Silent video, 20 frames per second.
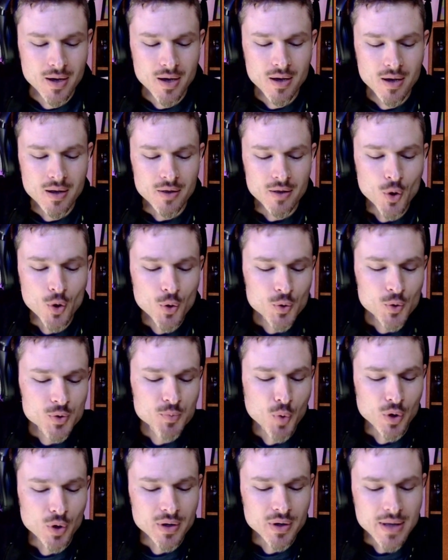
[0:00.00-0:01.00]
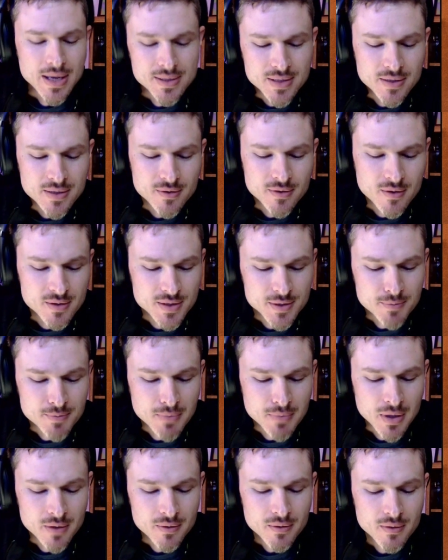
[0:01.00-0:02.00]
Those born the 18th of this
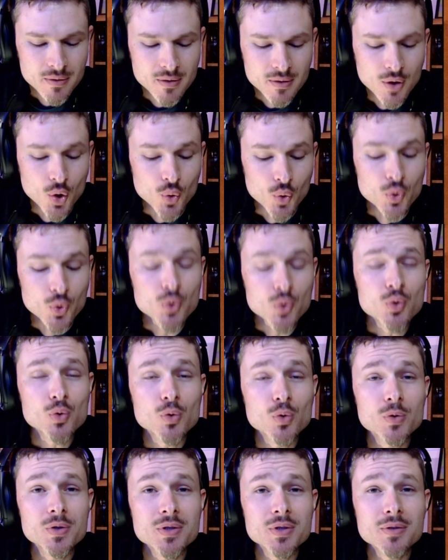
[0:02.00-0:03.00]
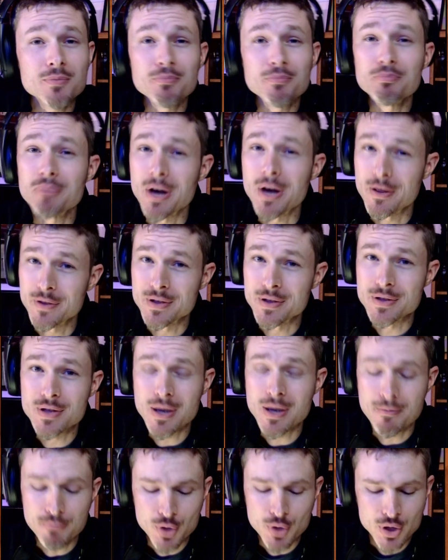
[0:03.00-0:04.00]
month are ruled by the
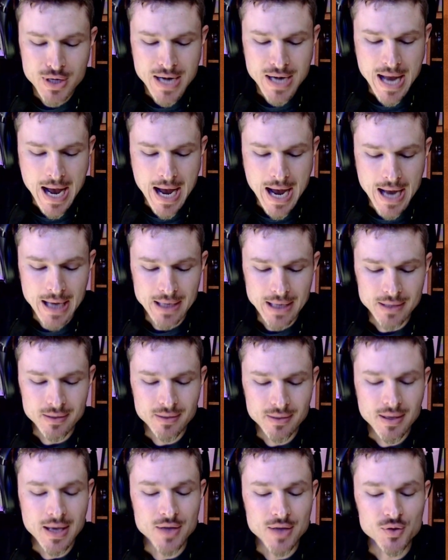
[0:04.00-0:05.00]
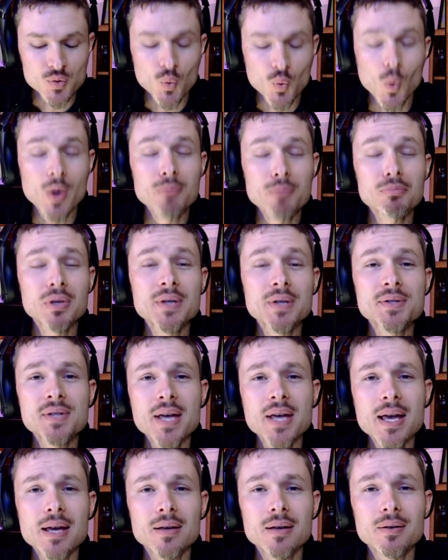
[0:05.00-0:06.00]
number 9, as 1 plus
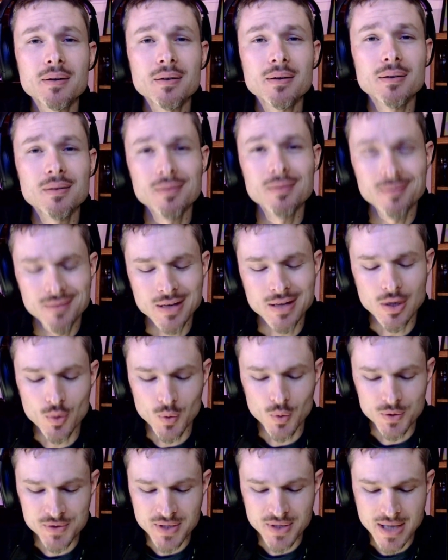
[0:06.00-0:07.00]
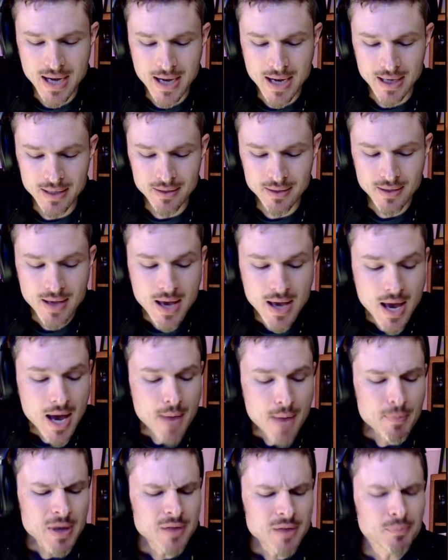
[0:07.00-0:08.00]
8 equals 9, and
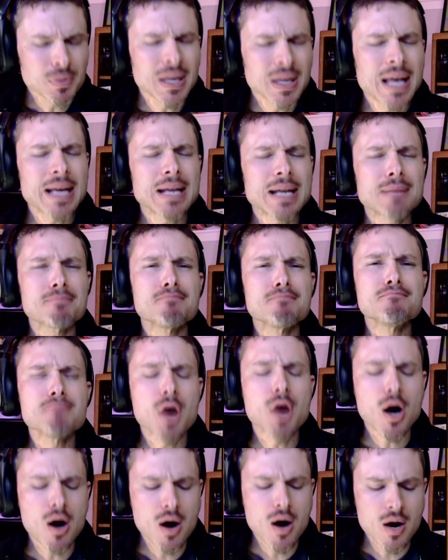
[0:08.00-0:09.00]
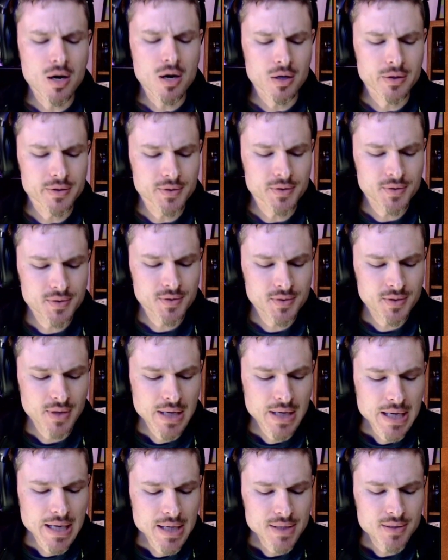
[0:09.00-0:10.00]
by the planet Mars.
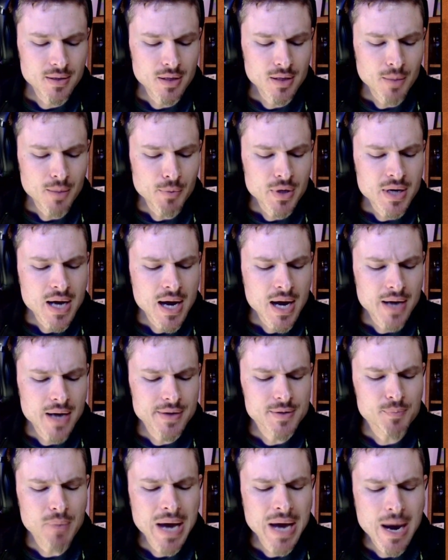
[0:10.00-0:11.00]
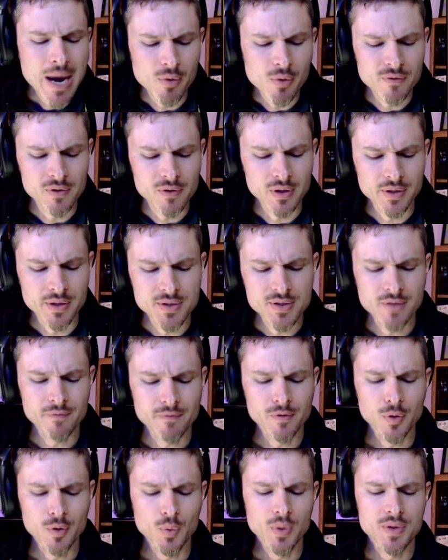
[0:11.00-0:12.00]
So the number 9 is powerful in its
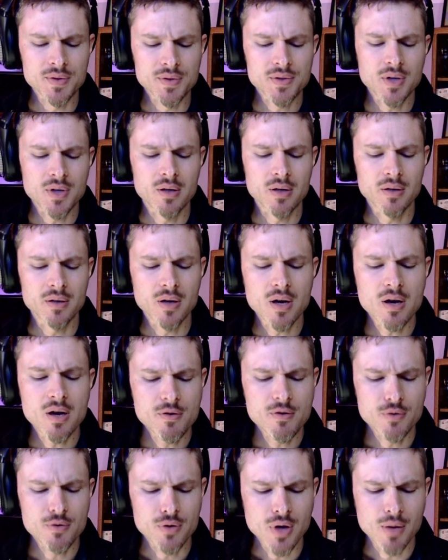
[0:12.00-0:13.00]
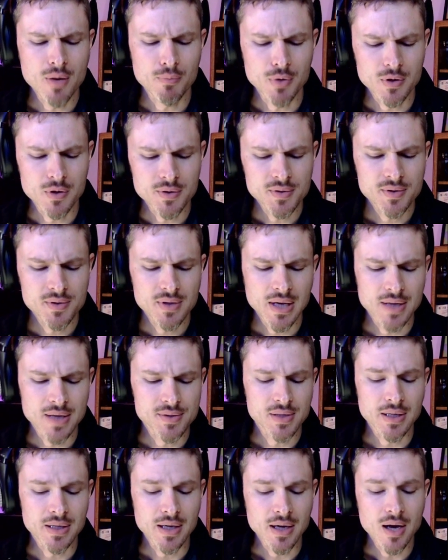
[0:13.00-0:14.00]
influence on other numbers, as
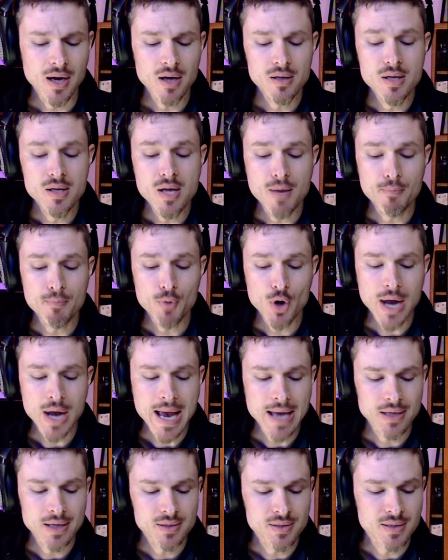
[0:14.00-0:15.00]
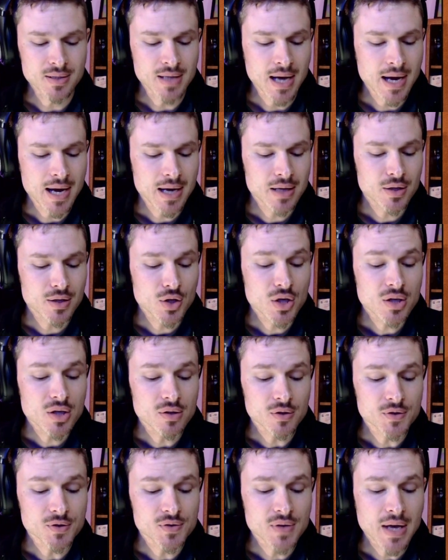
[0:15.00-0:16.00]
any number added to 9
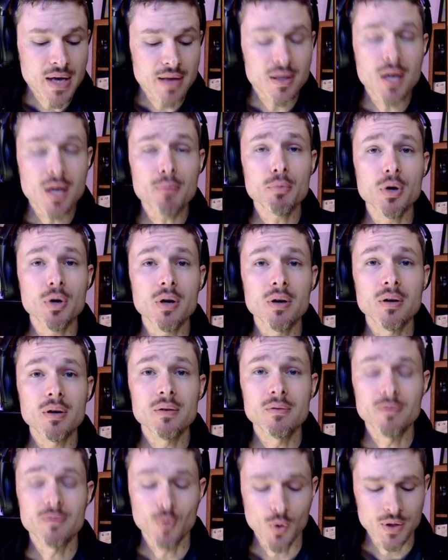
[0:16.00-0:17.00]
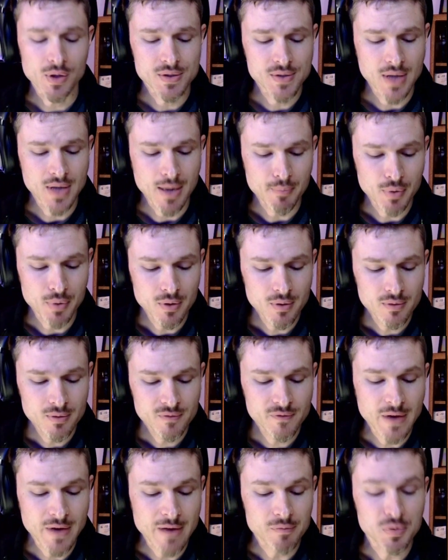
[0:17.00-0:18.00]
yields that number. For example,
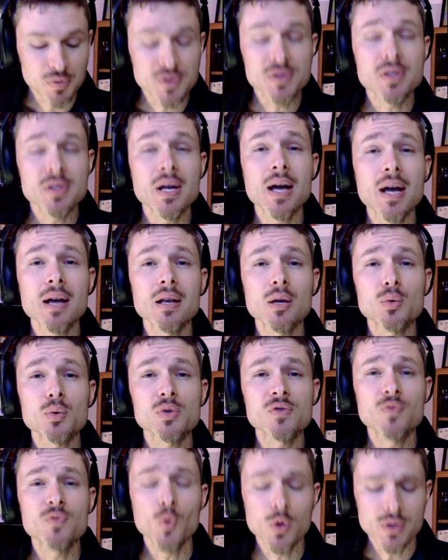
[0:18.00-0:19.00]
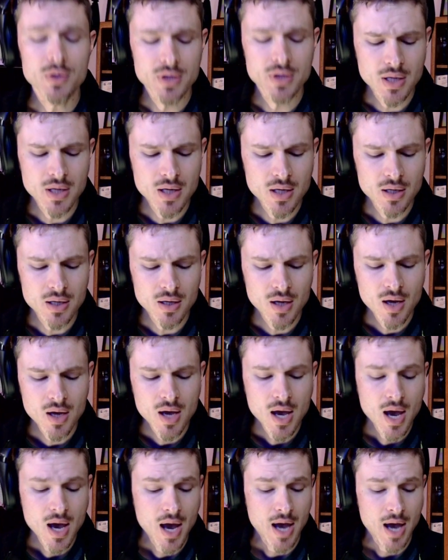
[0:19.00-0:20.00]
5 plus 9 equals 14,
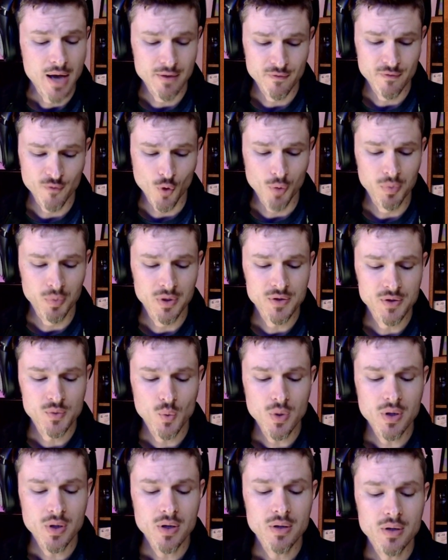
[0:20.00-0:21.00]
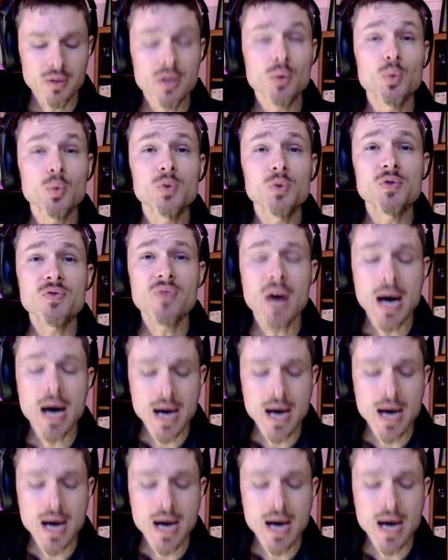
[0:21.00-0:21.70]
and 4 plus 1 equals 5.